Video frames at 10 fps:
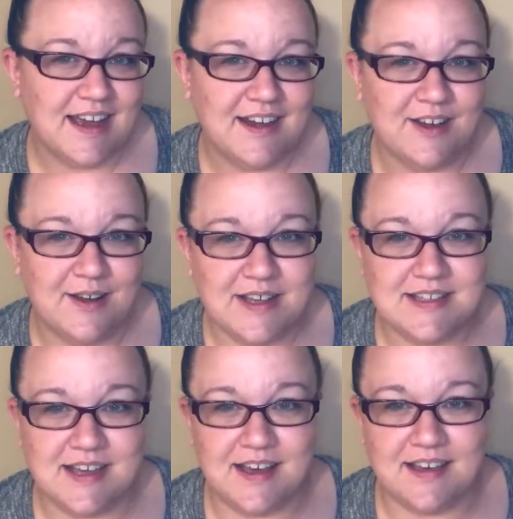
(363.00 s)
I know, I
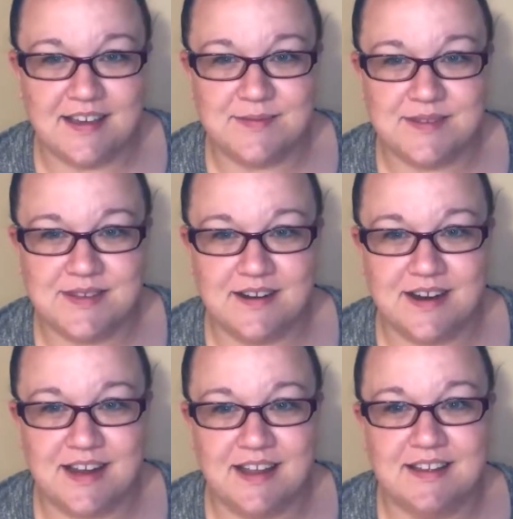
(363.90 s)
suck. I'm
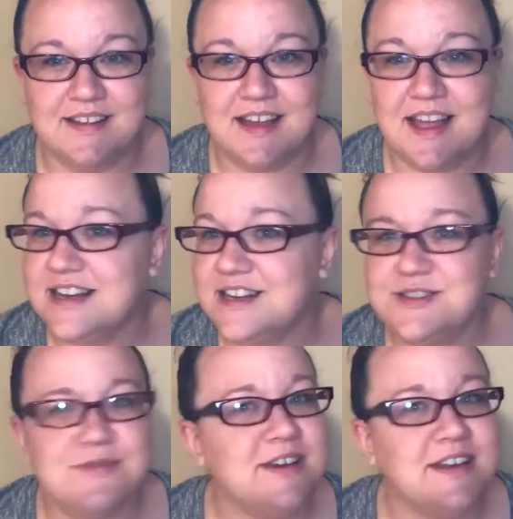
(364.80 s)
sorry. I
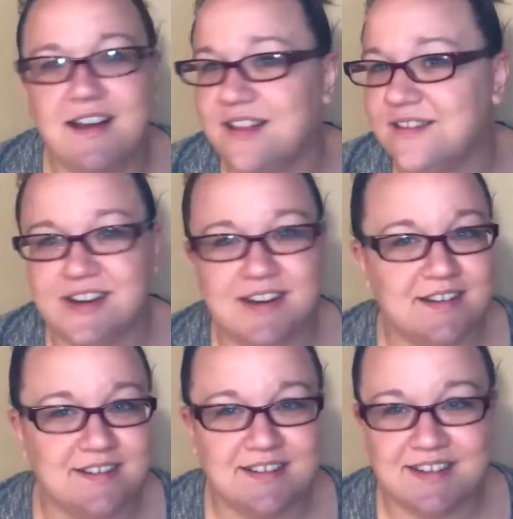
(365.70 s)
didn't do good,
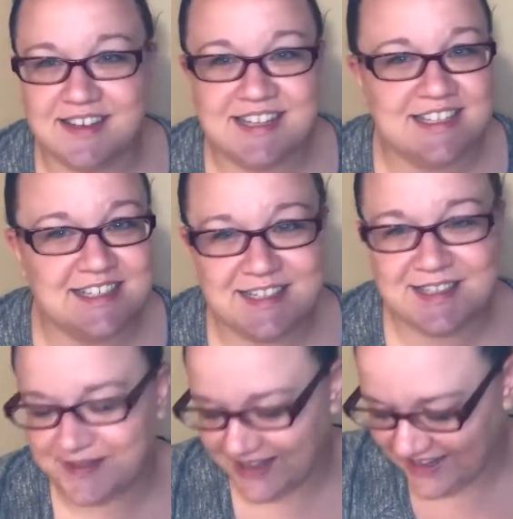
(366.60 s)
Oliver. I didn't
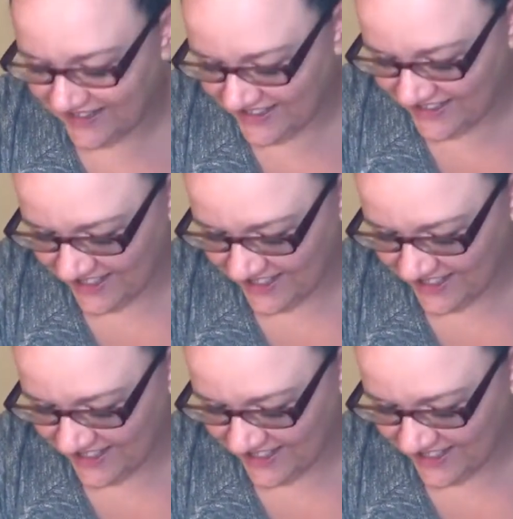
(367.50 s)
do good.